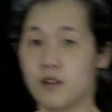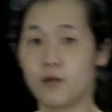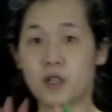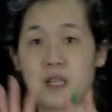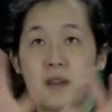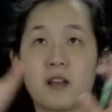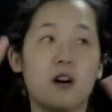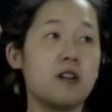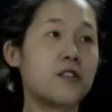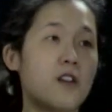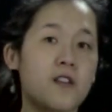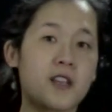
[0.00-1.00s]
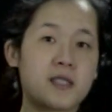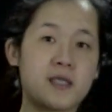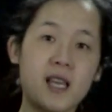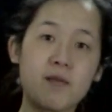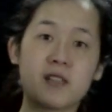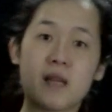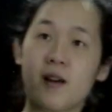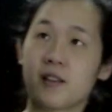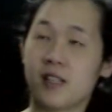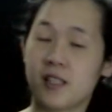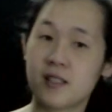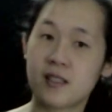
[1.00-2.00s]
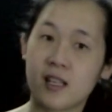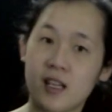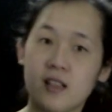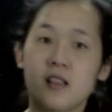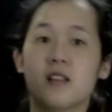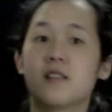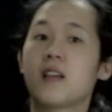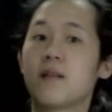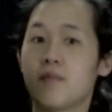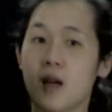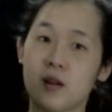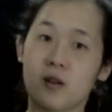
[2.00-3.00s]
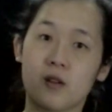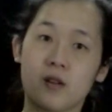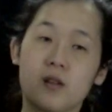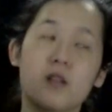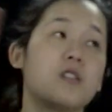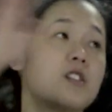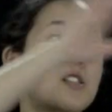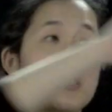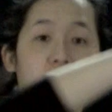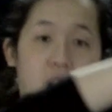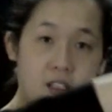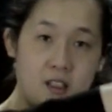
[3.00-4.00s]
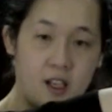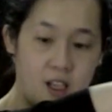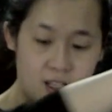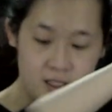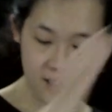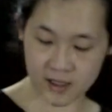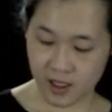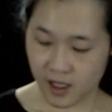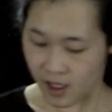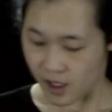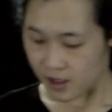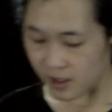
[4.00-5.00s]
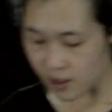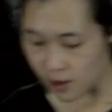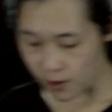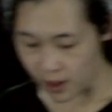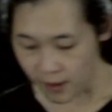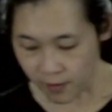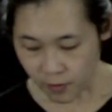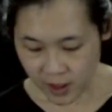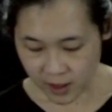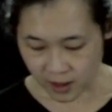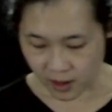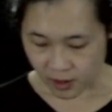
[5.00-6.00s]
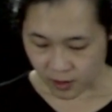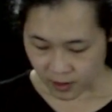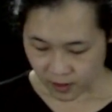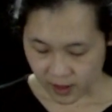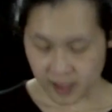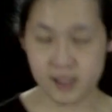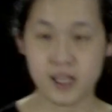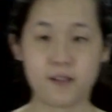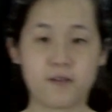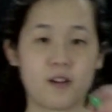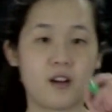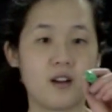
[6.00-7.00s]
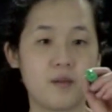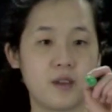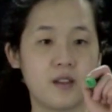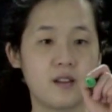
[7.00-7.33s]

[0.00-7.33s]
we're keeping all, all things same oxidation state, same metal, just chain of ligands. So if we go, let's say, from